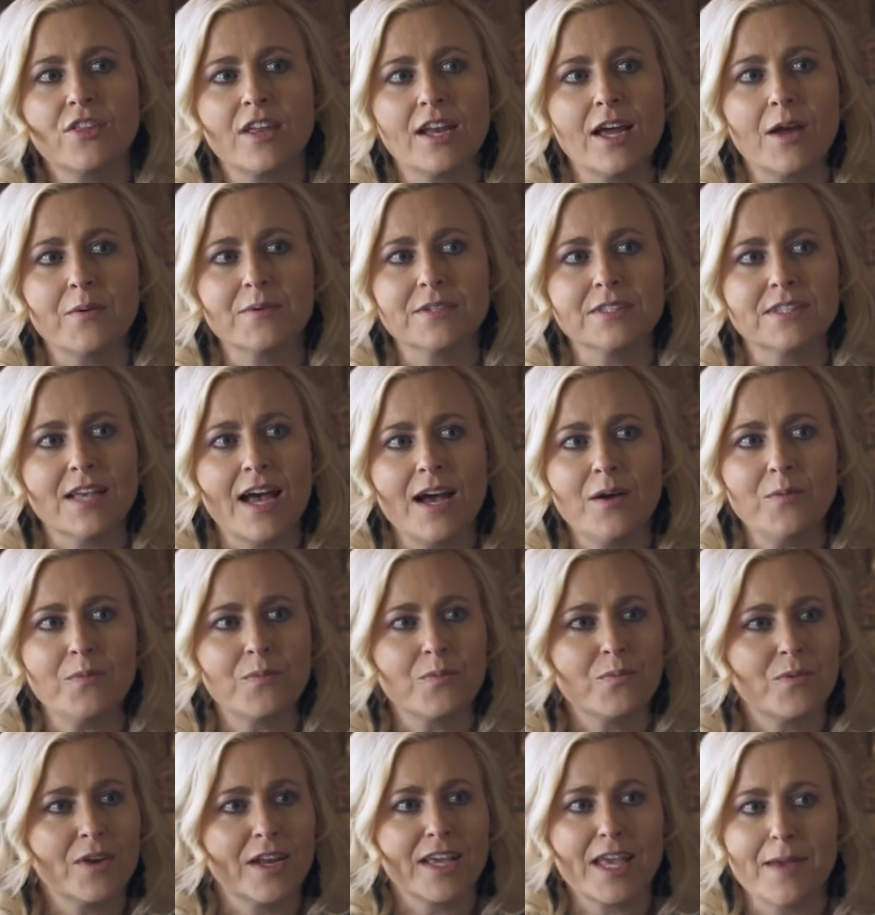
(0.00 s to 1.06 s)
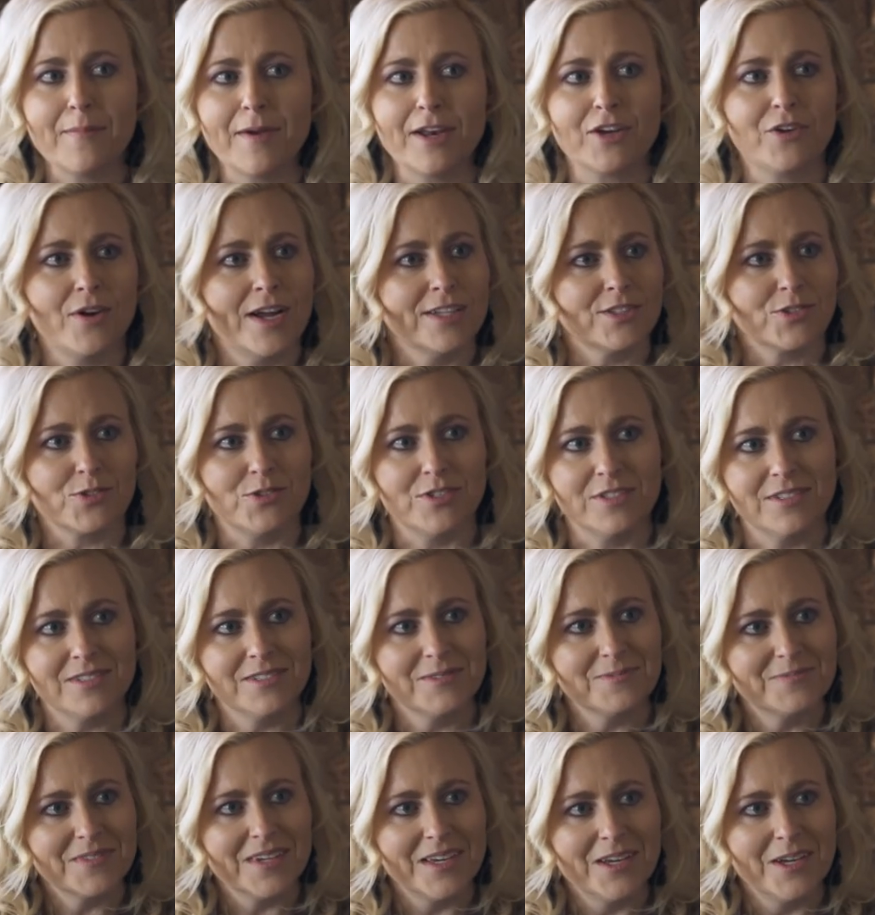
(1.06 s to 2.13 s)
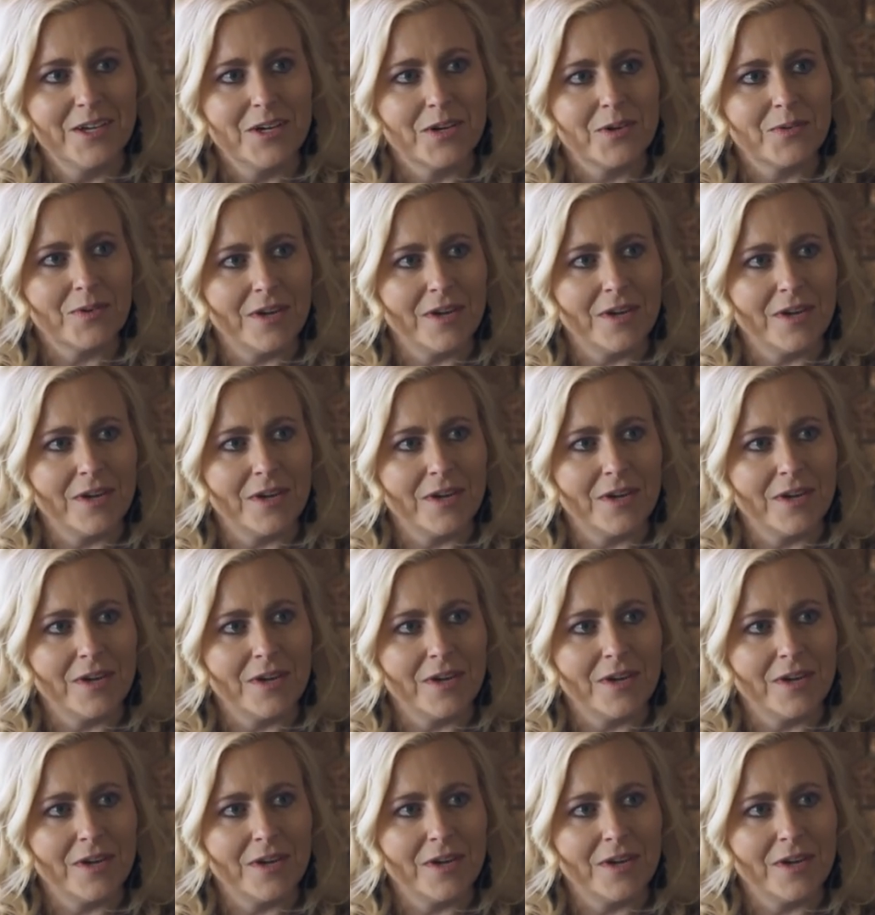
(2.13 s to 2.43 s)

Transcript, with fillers: that I was at when I came out of grad school, mm.